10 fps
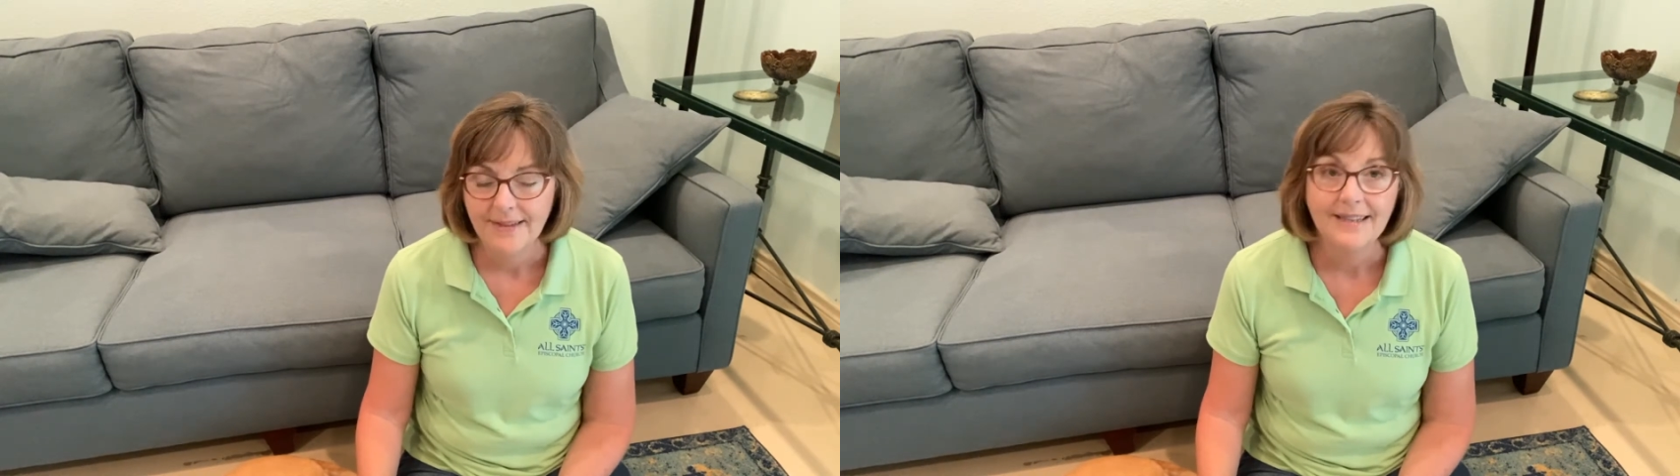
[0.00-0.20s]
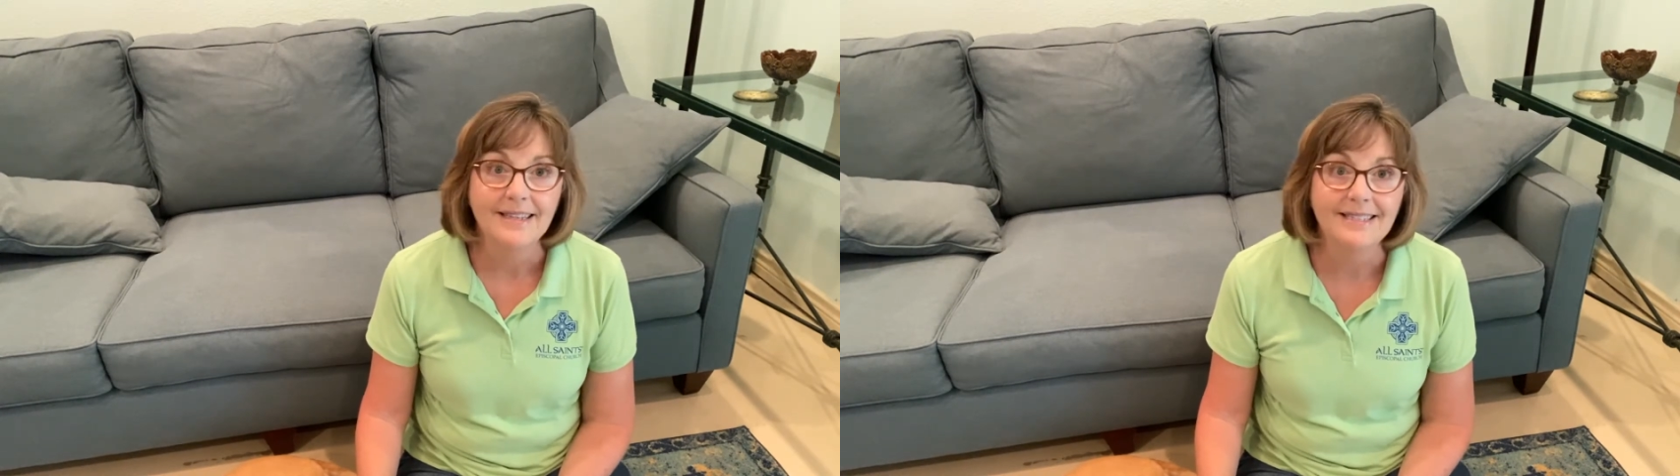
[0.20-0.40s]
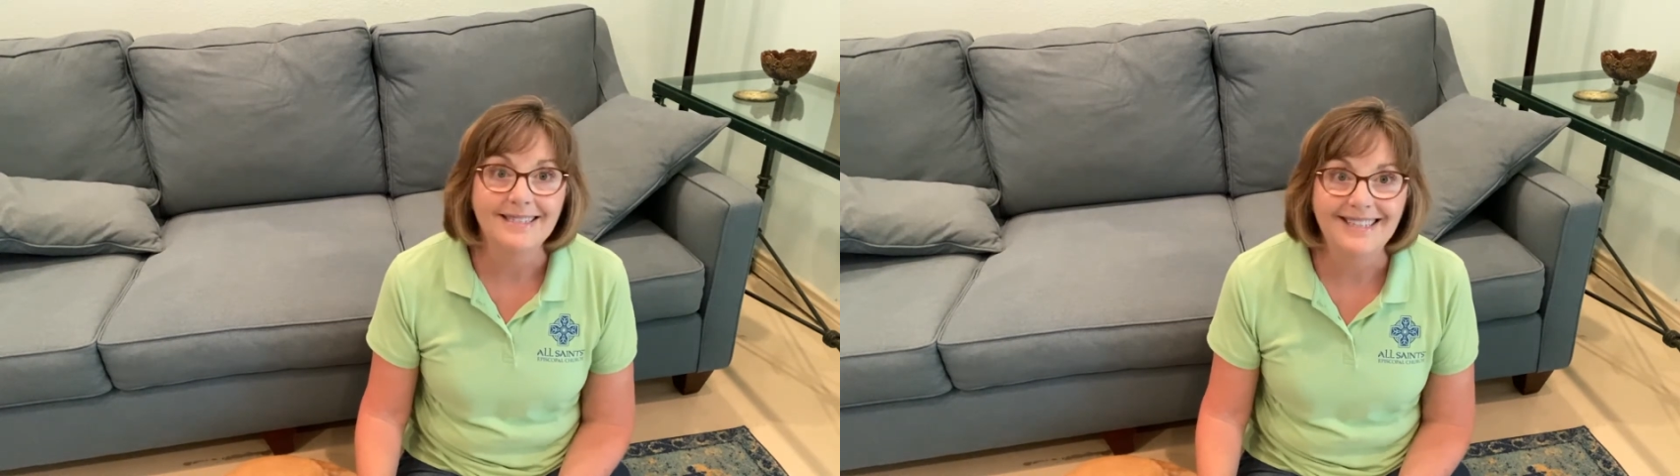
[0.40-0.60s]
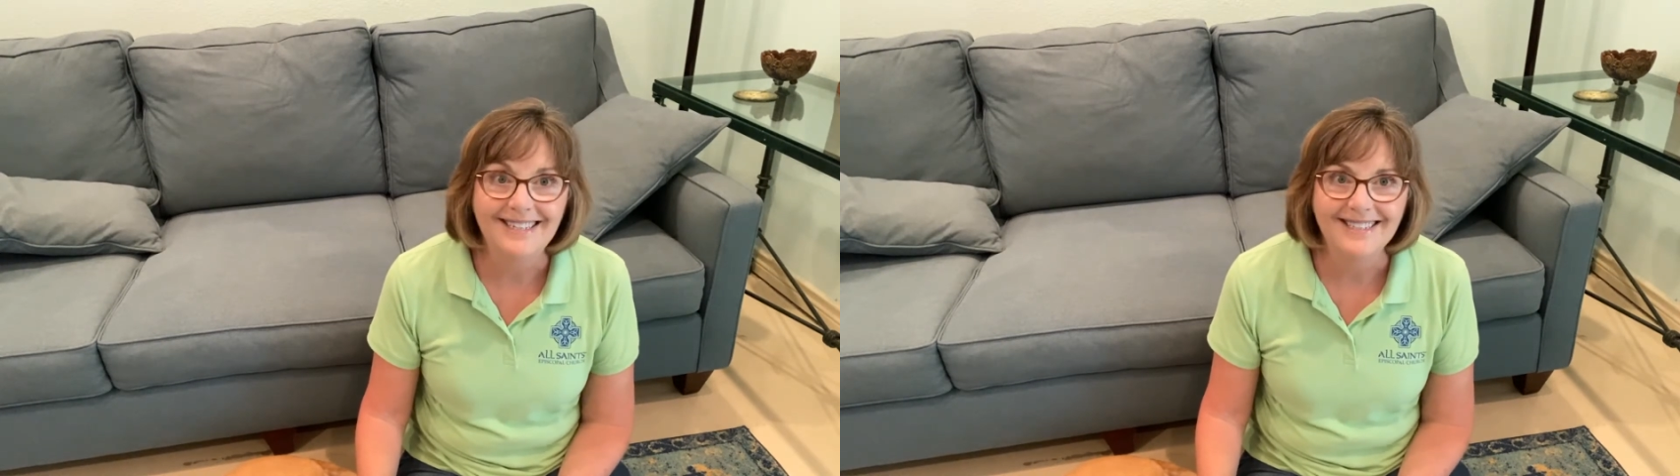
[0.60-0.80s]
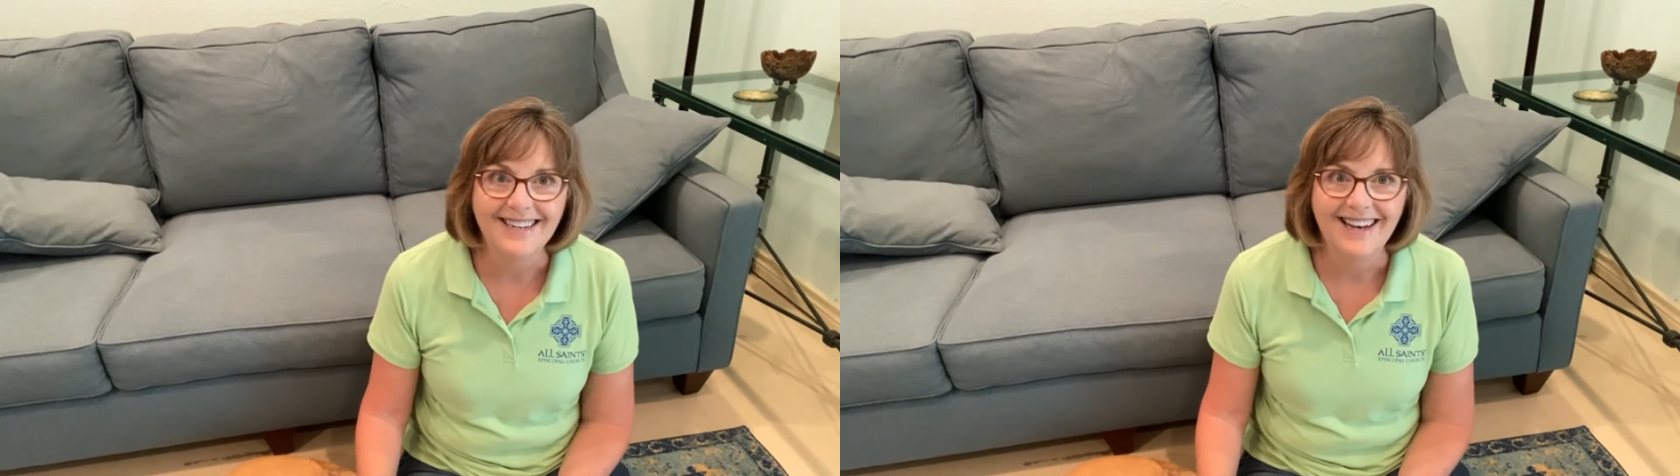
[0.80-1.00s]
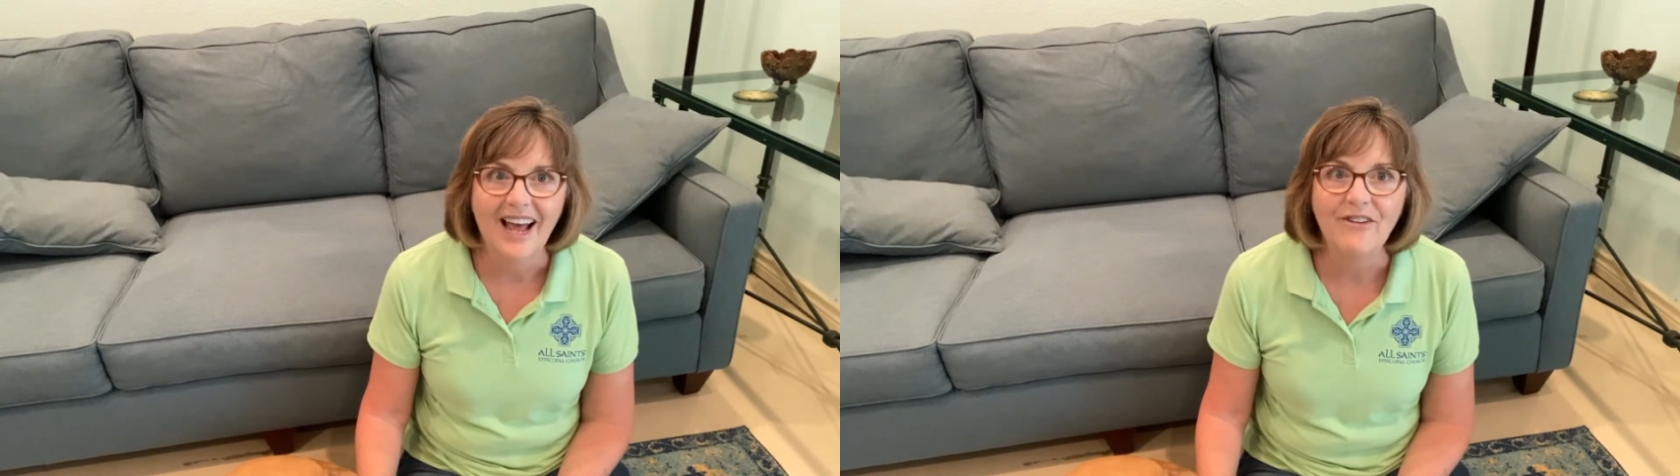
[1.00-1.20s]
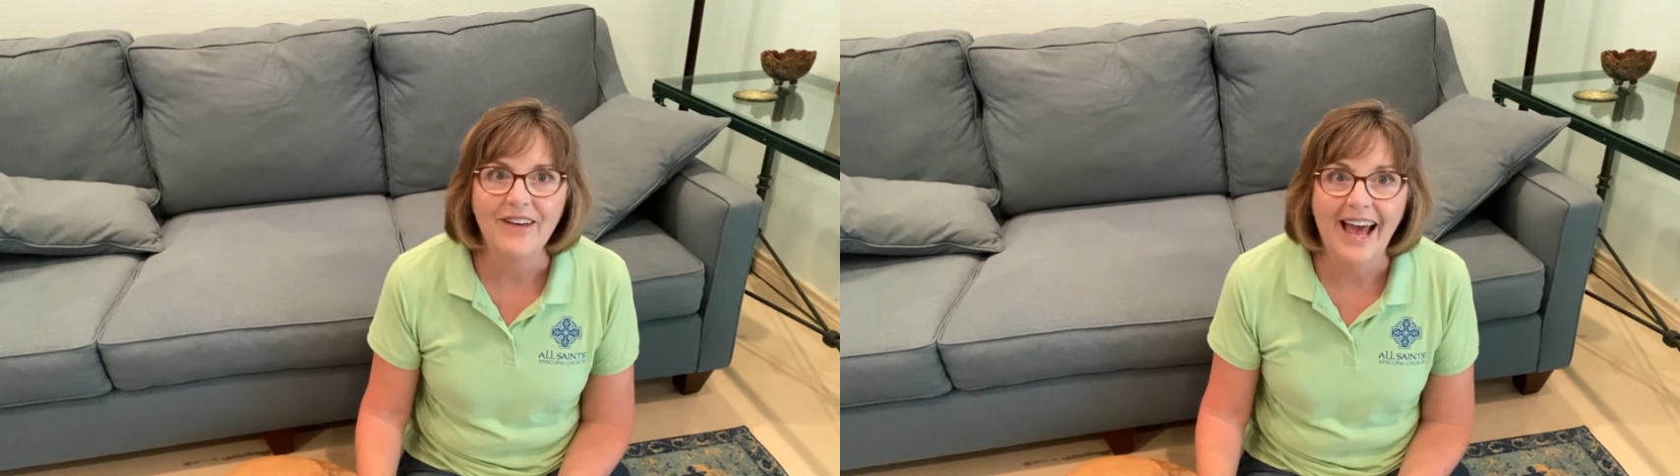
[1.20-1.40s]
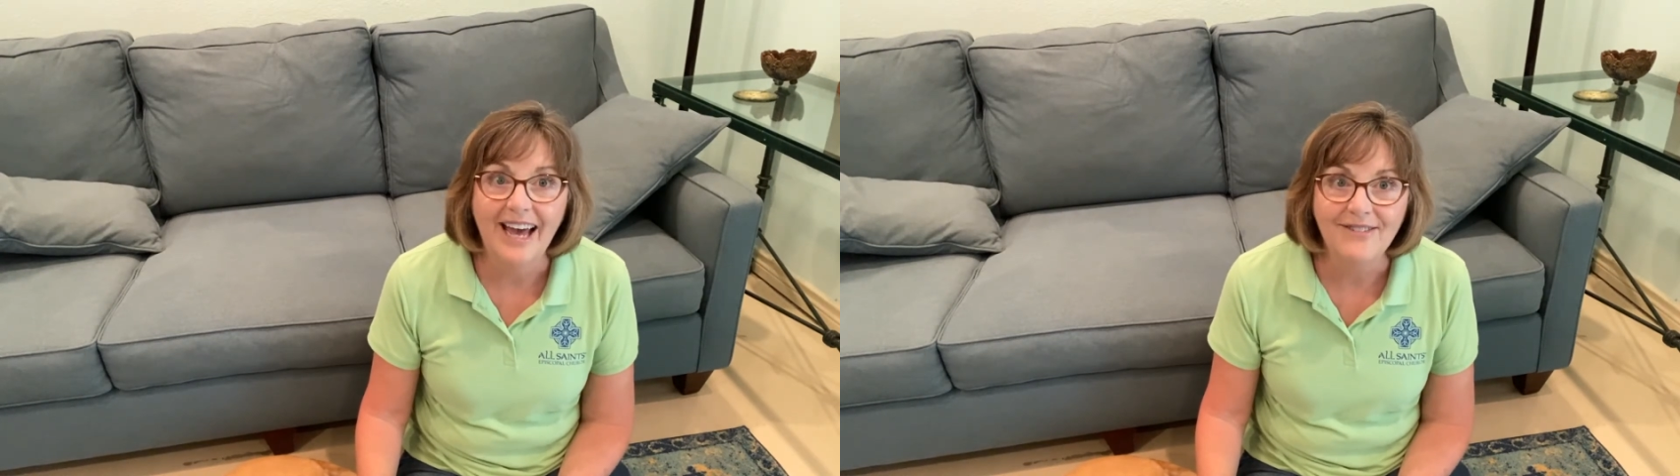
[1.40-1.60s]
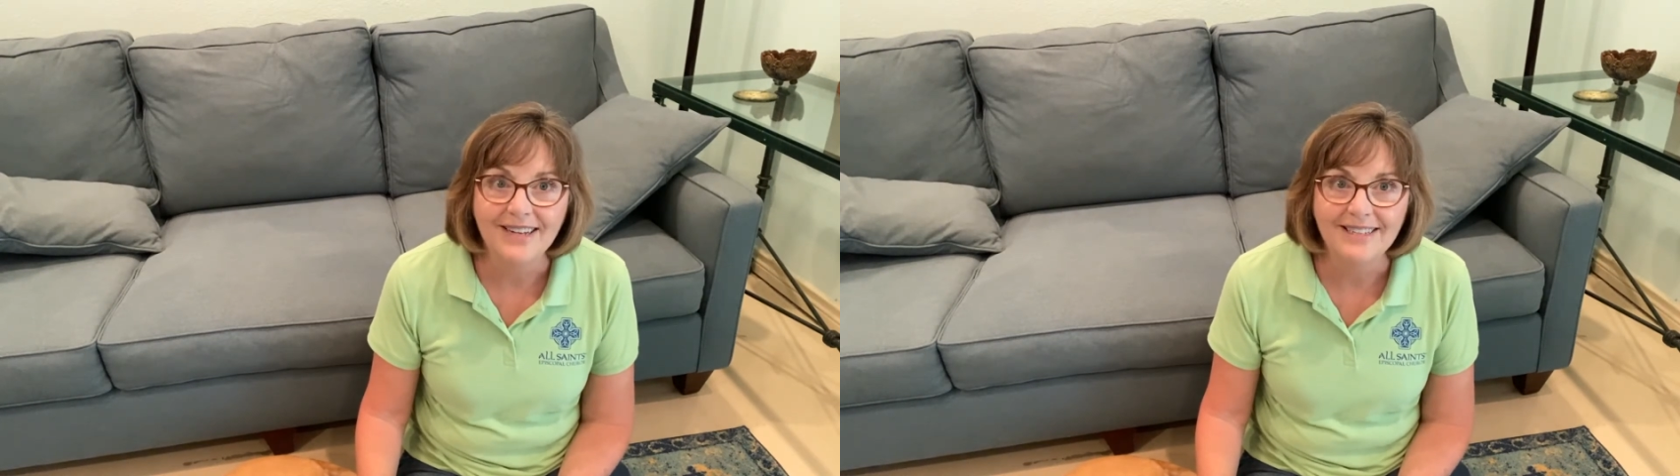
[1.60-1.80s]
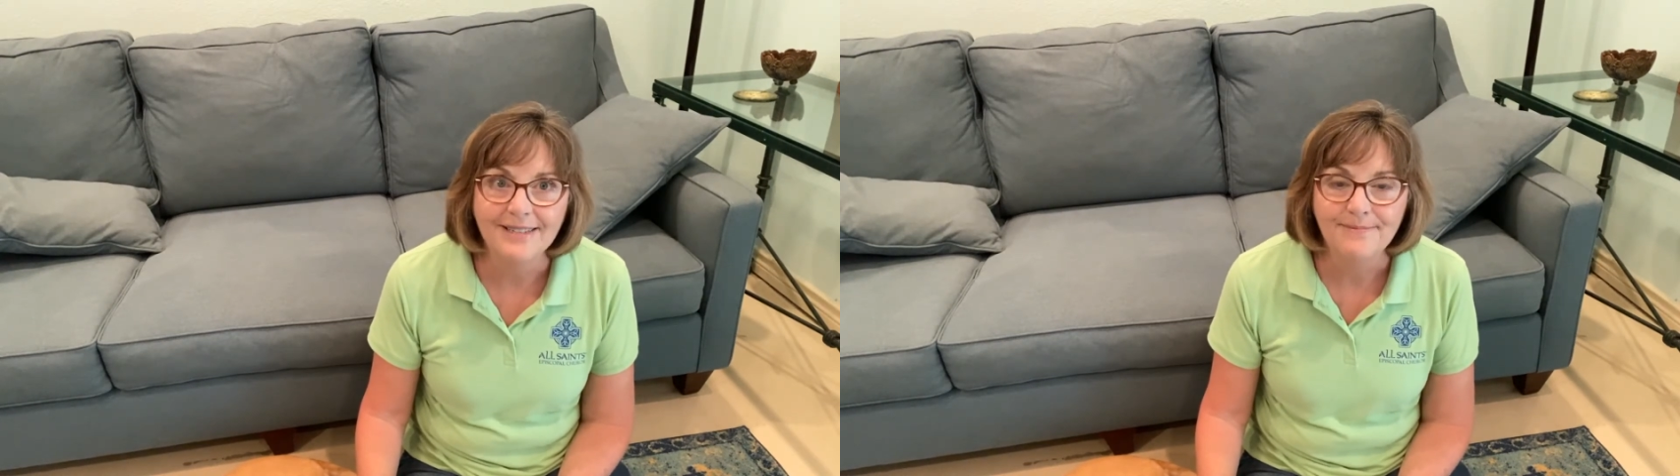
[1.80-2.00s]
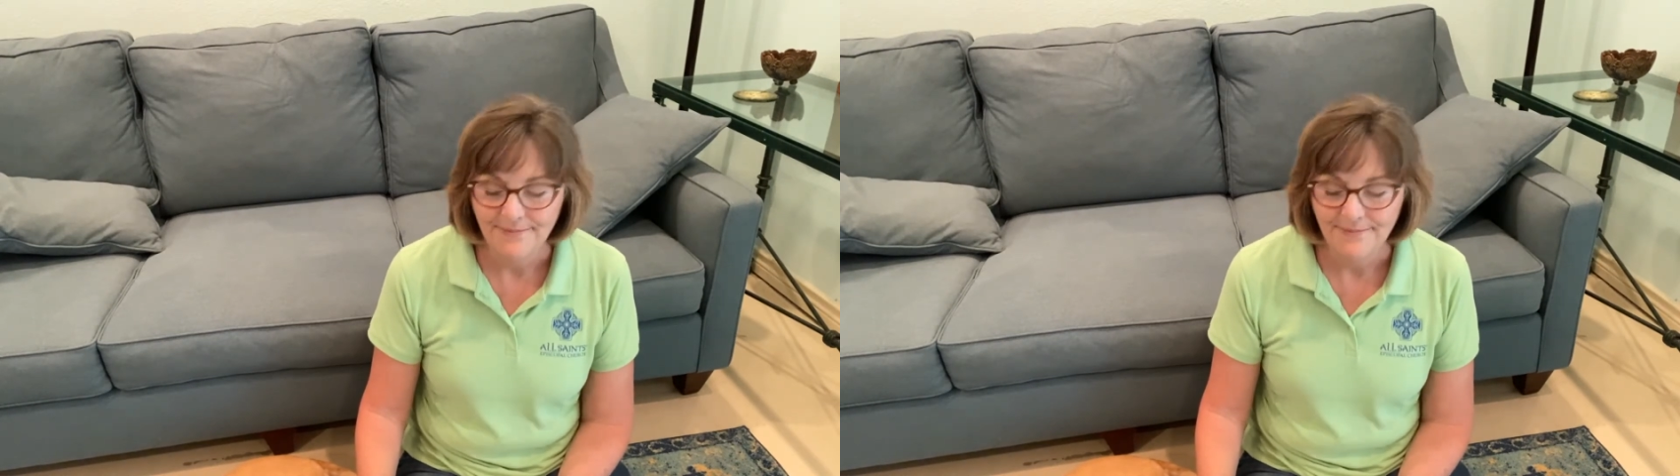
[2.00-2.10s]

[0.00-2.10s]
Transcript: the season of Advent.